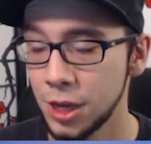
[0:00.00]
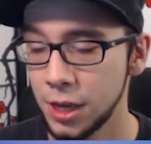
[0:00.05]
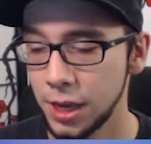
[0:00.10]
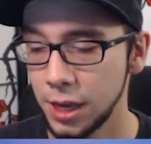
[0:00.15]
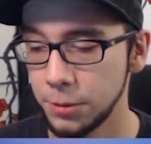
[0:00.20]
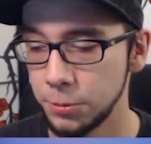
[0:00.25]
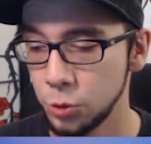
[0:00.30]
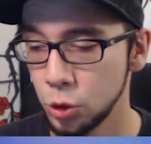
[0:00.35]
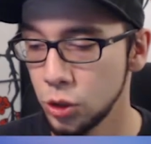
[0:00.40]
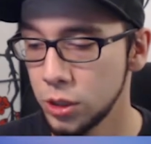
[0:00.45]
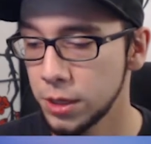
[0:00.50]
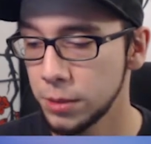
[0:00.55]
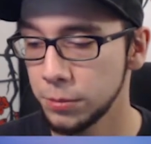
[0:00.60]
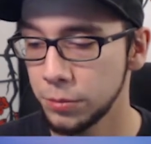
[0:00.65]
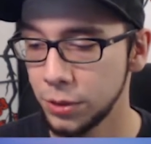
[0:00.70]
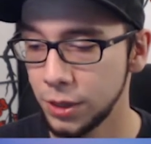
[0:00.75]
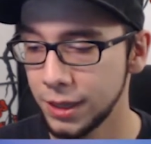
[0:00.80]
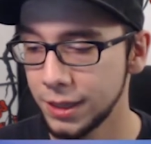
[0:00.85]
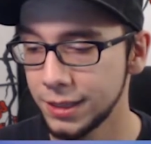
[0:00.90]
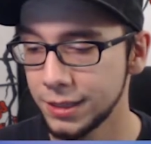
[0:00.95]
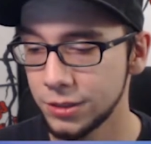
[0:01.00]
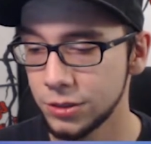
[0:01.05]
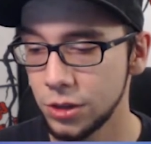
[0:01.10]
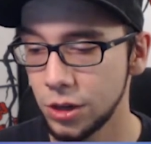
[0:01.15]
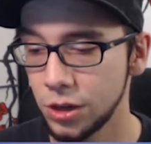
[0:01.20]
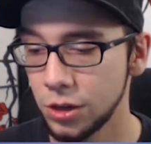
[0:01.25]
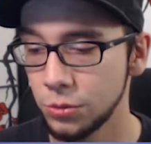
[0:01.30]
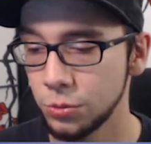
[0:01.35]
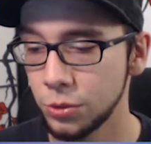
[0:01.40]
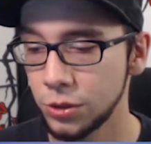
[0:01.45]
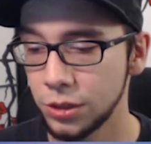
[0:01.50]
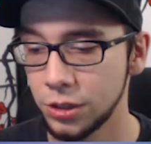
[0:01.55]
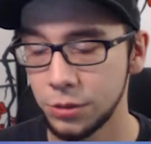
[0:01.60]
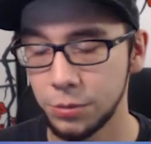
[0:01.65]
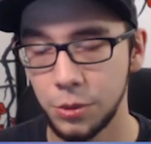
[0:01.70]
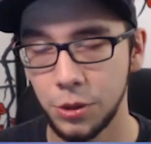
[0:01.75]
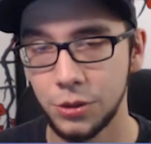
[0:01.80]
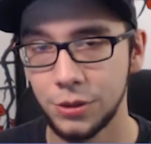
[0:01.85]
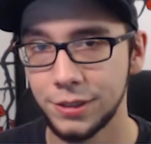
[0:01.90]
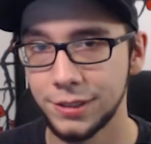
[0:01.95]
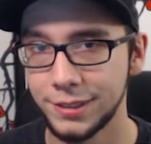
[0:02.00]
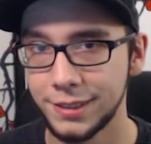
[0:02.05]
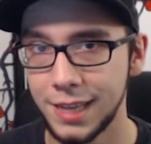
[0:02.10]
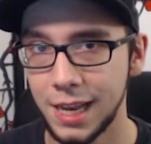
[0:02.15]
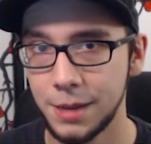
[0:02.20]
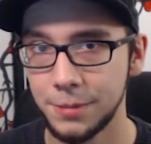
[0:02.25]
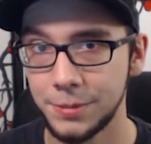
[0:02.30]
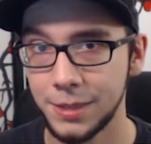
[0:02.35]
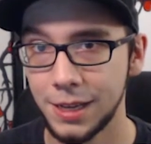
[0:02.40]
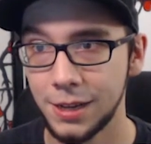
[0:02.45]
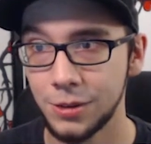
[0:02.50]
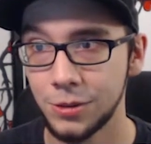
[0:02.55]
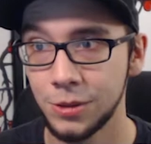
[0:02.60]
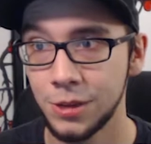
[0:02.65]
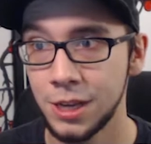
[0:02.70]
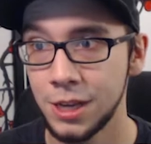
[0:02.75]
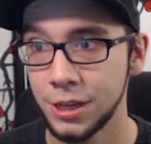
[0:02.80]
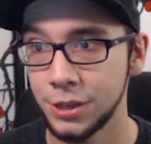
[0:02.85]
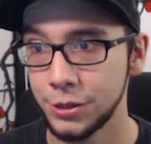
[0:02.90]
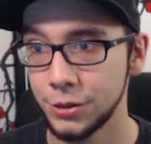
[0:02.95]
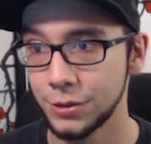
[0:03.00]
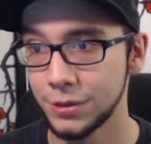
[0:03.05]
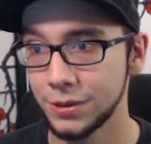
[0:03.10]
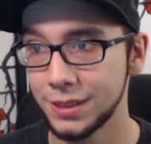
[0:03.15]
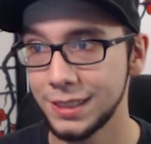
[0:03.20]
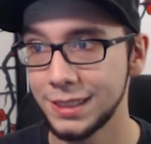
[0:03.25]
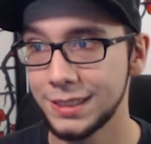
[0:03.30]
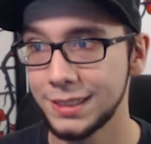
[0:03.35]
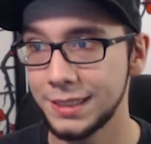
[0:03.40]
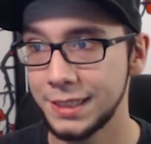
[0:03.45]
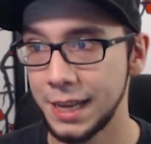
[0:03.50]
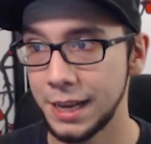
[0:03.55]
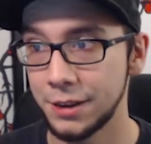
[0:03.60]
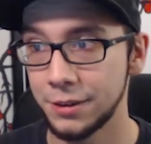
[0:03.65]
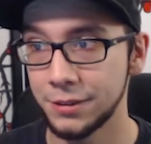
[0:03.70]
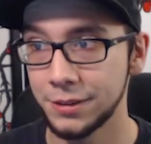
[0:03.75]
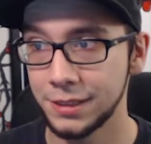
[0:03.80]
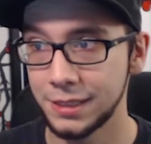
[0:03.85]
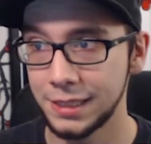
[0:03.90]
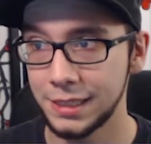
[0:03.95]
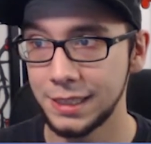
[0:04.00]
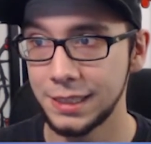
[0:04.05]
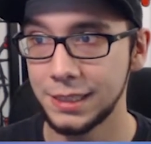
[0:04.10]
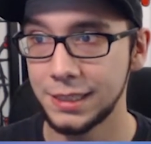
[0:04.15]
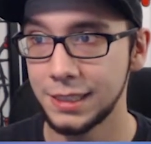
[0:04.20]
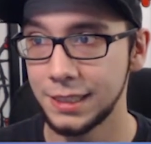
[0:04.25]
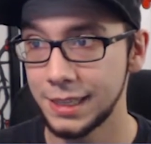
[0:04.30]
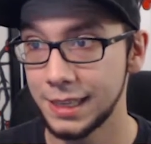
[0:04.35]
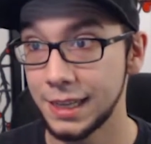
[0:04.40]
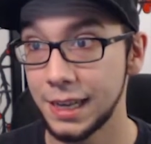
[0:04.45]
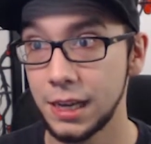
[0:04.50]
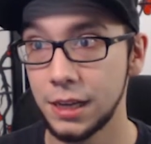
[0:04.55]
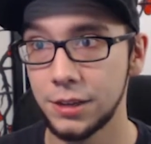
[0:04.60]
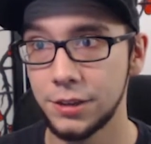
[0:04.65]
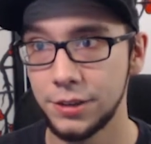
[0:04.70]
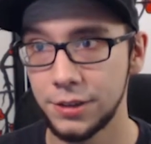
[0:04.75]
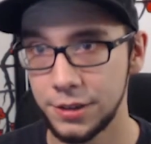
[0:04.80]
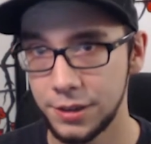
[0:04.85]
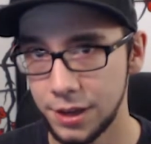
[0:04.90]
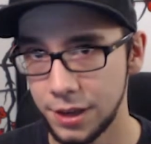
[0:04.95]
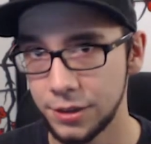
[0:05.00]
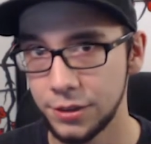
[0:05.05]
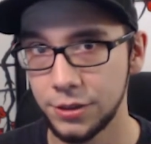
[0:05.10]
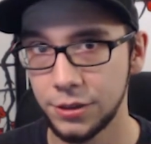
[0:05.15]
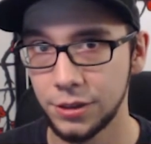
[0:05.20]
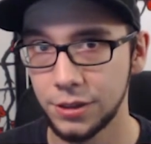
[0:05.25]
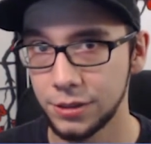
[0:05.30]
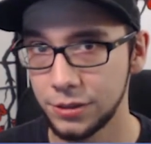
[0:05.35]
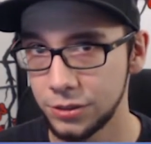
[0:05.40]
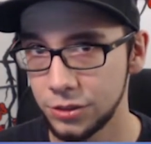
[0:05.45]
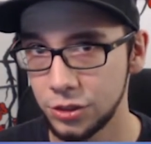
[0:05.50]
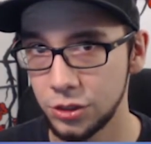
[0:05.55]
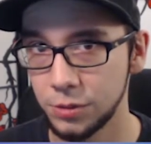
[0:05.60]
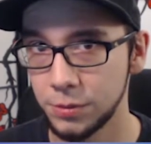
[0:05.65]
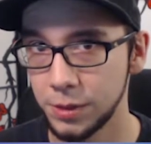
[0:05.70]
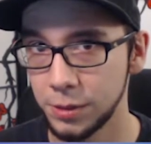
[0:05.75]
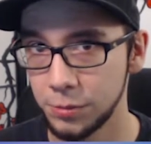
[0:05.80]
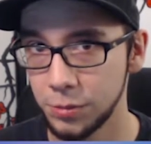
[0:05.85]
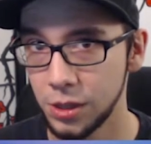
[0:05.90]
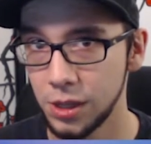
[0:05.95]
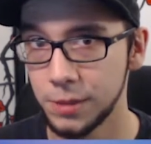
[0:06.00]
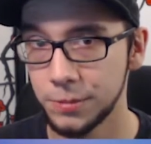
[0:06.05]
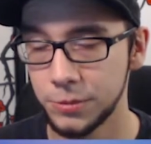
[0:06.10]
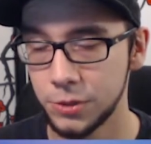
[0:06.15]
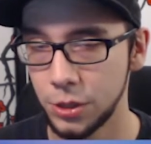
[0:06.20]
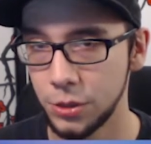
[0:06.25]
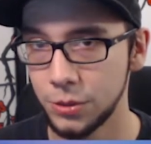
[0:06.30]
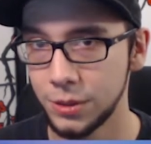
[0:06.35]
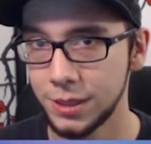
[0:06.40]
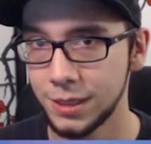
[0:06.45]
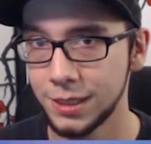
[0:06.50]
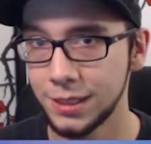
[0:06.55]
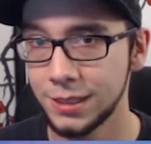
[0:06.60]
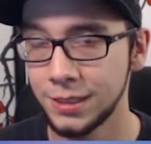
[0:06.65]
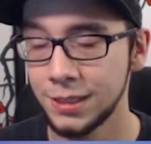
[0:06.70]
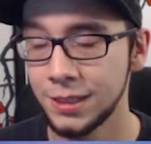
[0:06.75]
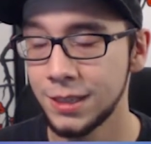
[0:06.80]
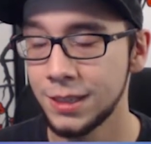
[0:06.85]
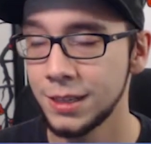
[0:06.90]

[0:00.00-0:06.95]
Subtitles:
if you can play this card when your opponent is tapped out, you're at least guaranteed to get another Consuming Blob token.